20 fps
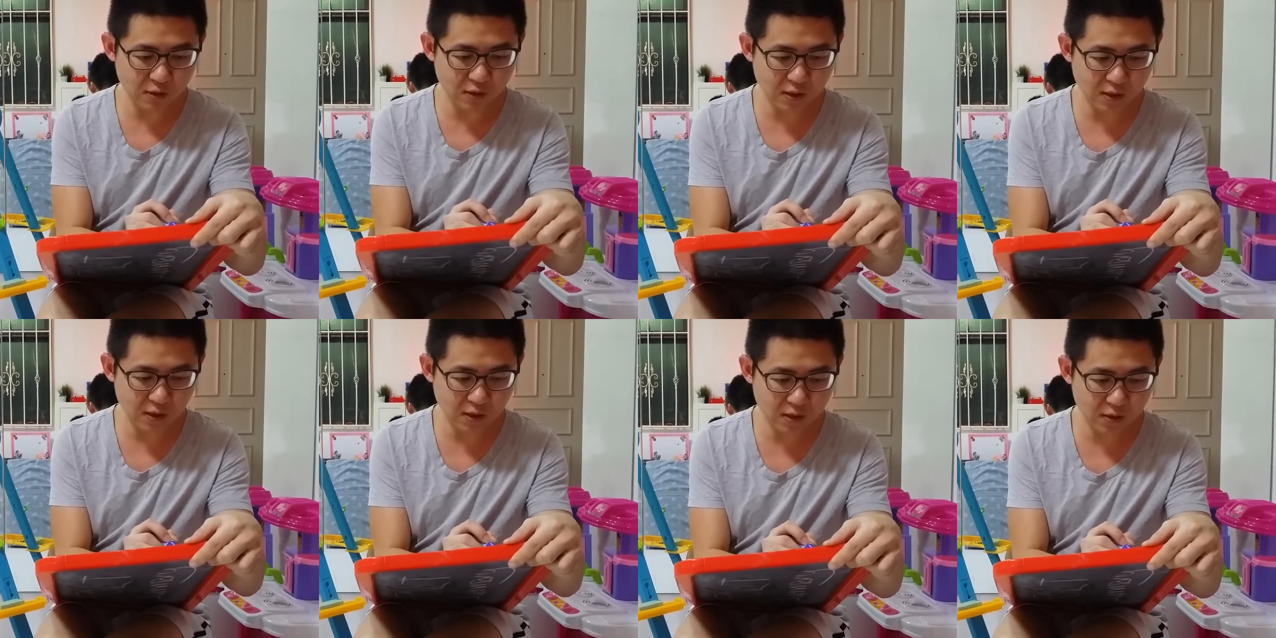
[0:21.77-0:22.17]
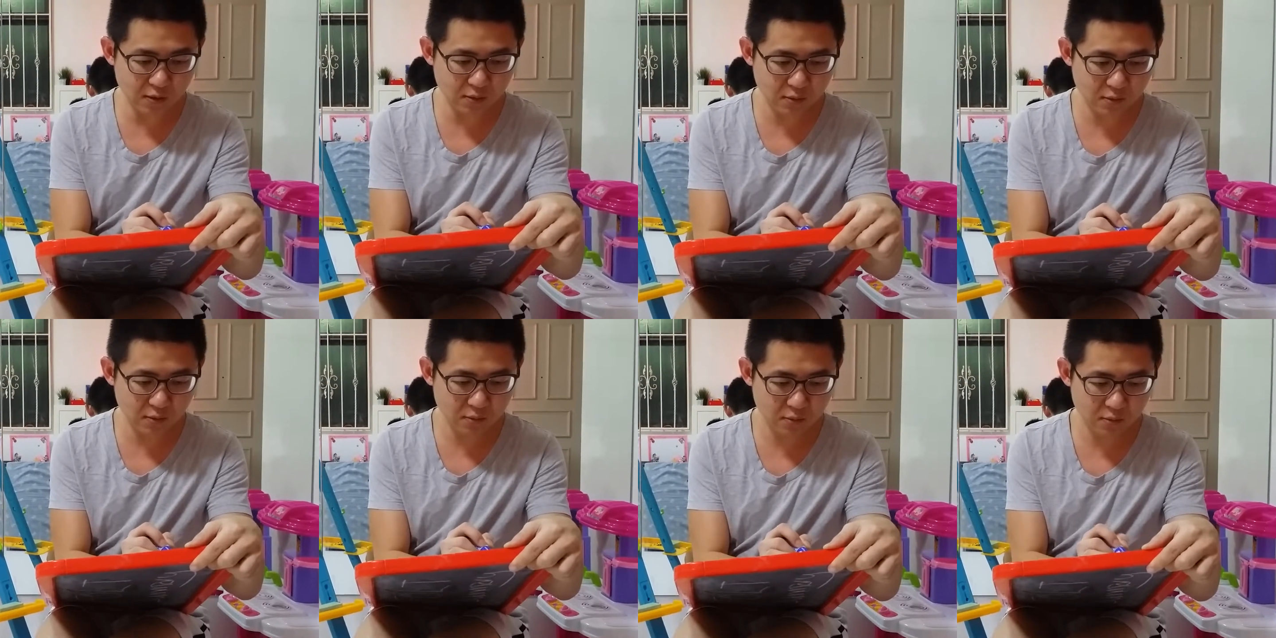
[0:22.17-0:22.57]

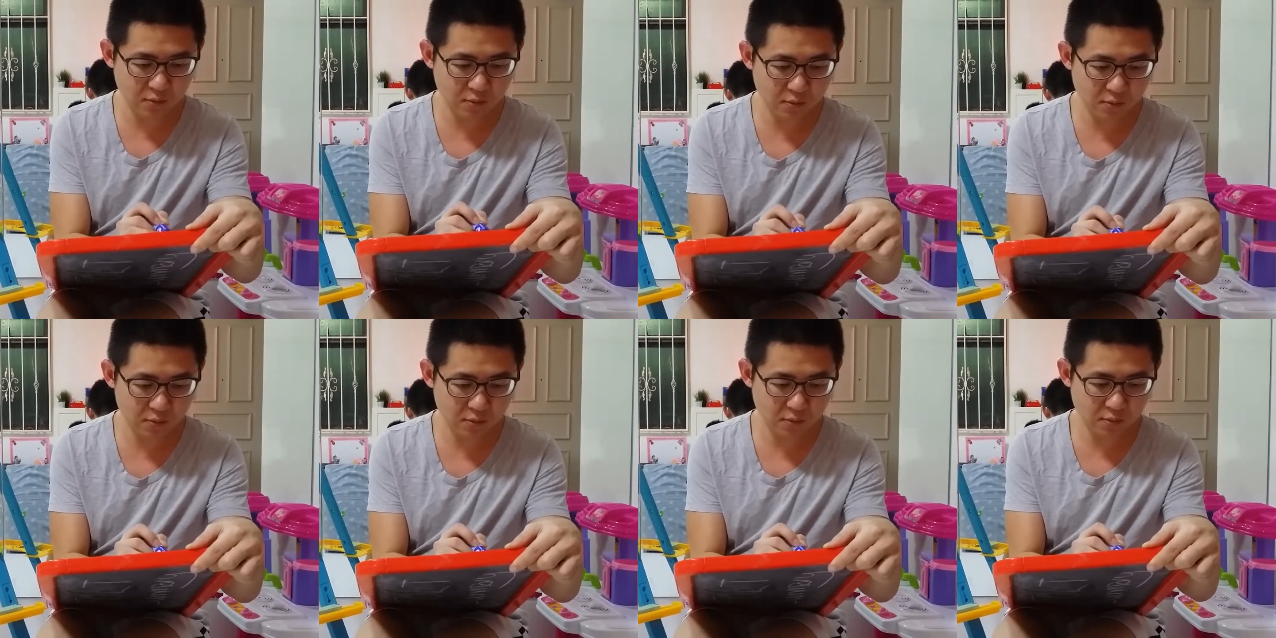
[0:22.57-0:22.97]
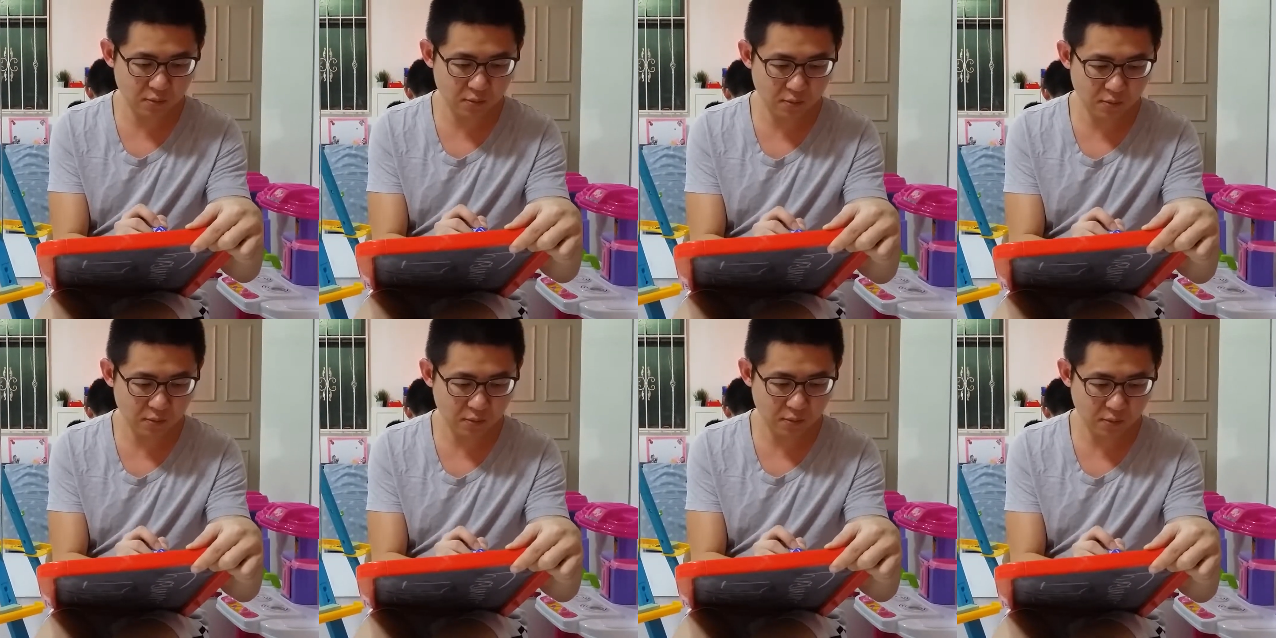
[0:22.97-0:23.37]
learn
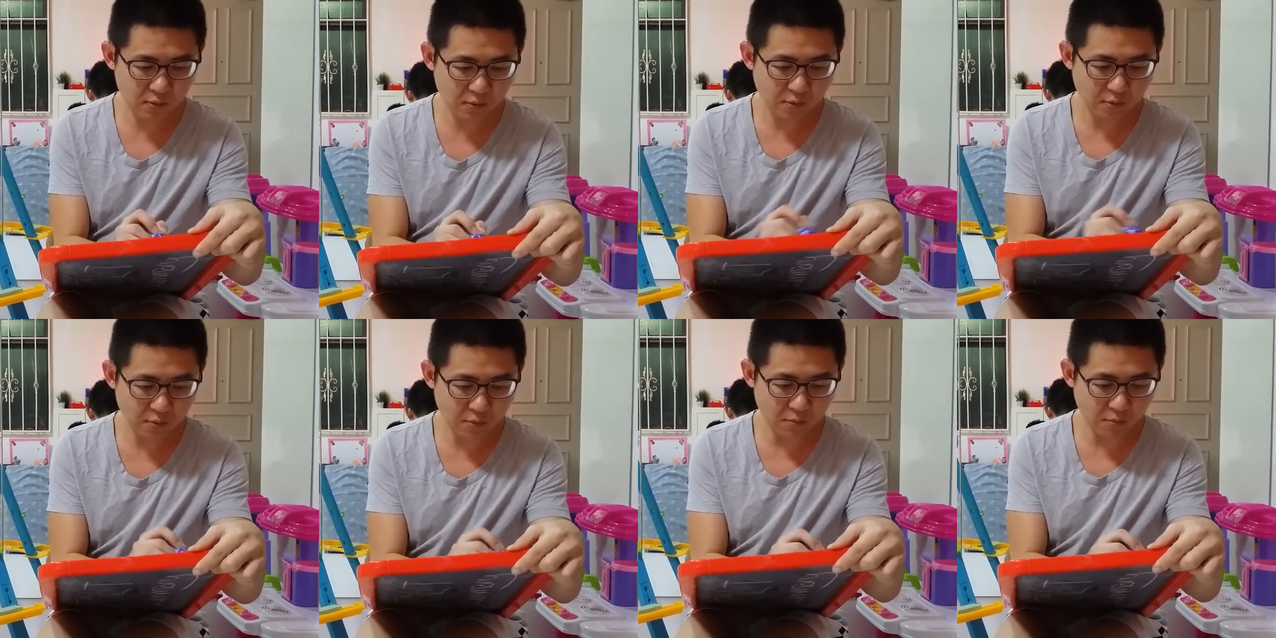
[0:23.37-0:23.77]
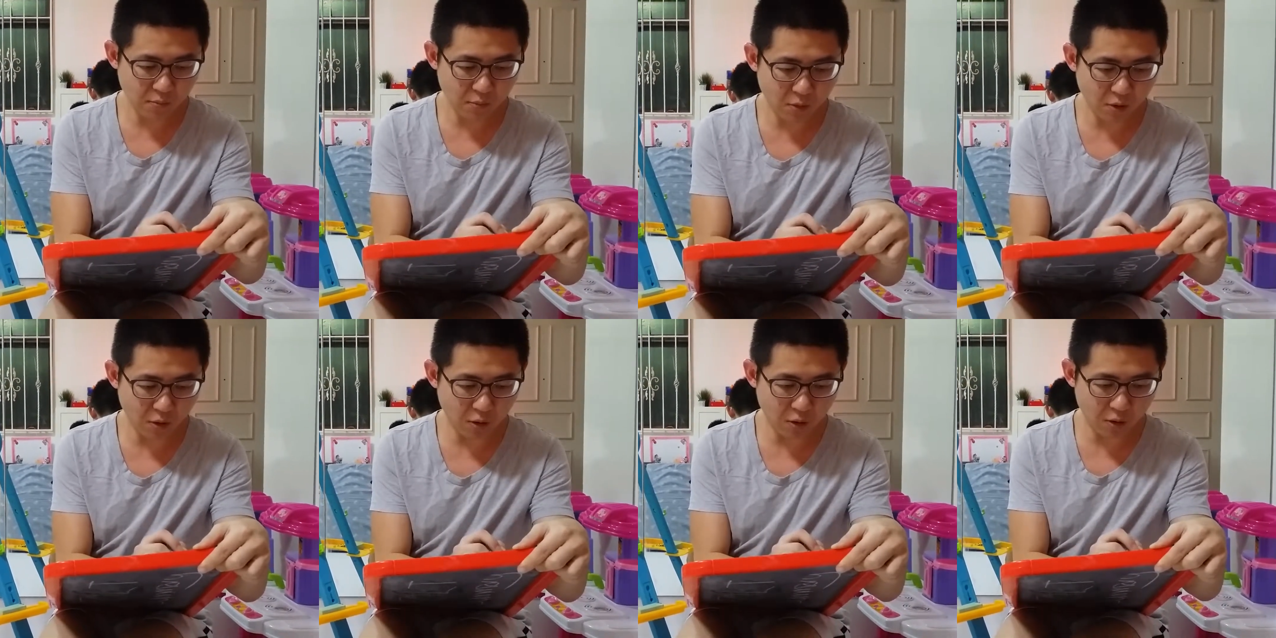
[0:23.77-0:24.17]

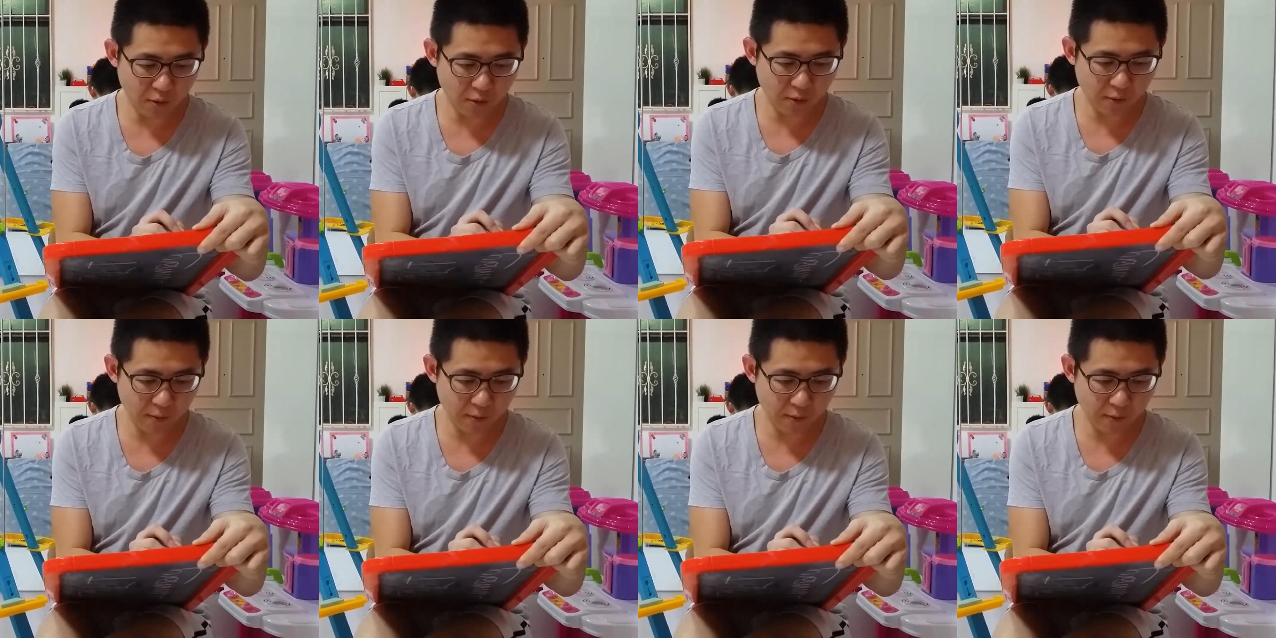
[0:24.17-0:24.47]
more.